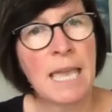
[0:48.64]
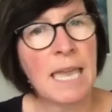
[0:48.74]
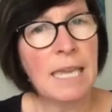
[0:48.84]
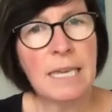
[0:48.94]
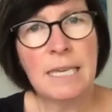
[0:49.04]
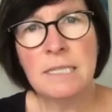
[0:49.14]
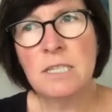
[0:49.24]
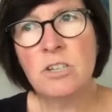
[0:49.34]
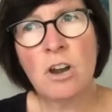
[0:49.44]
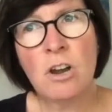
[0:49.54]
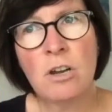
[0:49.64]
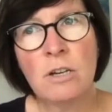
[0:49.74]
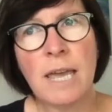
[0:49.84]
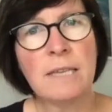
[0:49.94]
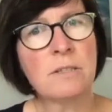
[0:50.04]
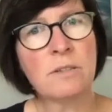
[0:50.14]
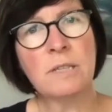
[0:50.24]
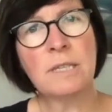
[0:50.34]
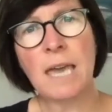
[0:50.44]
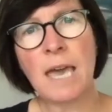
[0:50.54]
It can start as
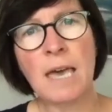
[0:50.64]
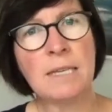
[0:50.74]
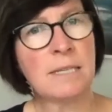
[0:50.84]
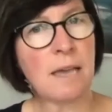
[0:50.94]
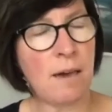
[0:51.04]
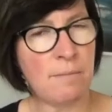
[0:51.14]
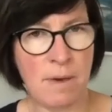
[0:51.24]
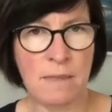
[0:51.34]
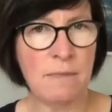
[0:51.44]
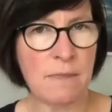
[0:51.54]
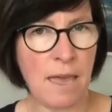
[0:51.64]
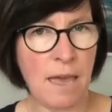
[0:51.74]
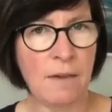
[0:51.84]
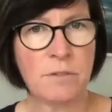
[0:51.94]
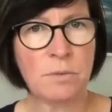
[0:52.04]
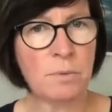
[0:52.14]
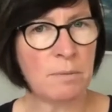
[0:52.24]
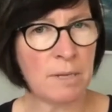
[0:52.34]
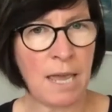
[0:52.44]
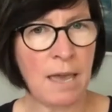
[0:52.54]
early as a month after women
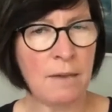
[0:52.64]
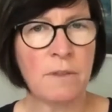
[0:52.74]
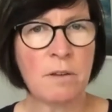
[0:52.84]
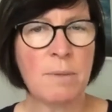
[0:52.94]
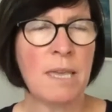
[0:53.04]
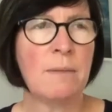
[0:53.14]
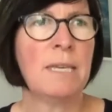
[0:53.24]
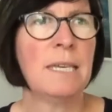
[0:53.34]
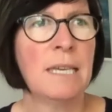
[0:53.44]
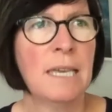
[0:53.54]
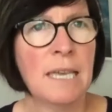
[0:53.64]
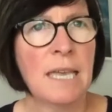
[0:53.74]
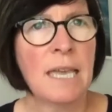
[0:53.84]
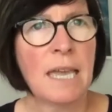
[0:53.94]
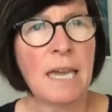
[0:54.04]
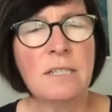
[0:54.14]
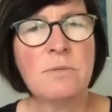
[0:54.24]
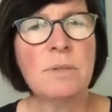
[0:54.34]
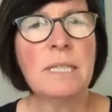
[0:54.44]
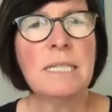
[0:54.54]
have their baby, and it's
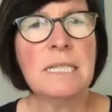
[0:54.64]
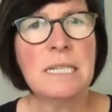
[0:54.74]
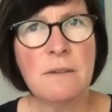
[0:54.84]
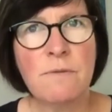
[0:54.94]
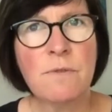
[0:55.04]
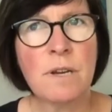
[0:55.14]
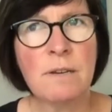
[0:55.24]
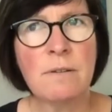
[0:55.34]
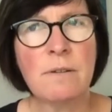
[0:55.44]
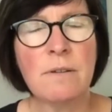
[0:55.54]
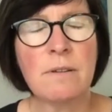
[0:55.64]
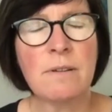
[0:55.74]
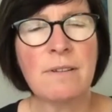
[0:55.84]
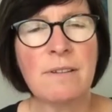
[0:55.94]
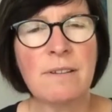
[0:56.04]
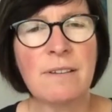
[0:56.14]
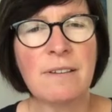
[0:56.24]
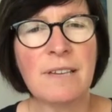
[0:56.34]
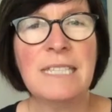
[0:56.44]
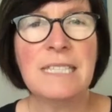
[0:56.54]
really different.
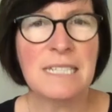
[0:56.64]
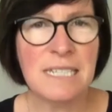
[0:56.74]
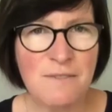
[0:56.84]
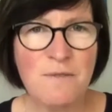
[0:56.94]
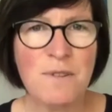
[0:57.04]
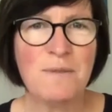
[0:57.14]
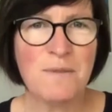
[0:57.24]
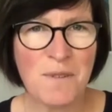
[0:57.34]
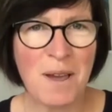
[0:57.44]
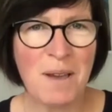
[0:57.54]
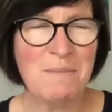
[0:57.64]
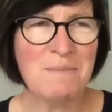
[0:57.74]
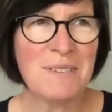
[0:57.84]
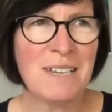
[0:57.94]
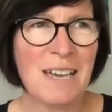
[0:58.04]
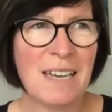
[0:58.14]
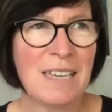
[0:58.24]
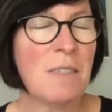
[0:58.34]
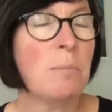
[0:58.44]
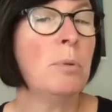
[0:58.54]
It's different from
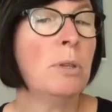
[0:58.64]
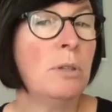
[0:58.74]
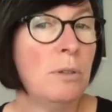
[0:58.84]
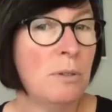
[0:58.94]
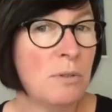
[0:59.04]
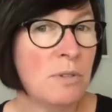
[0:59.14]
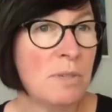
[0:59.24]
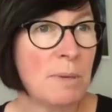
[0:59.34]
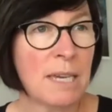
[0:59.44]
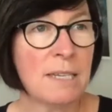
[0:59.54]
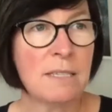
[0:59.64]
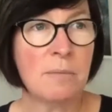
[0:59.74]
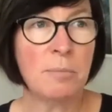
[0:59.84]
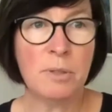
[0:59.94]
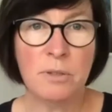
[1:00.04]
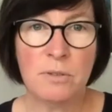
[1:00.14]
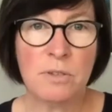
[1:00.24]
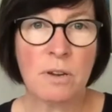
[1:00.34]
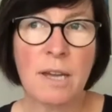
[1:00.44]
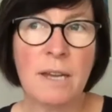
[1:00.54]
the blues because the blues
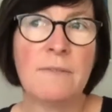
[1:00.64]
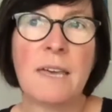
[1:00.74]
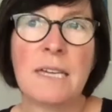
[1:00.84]
are kind of that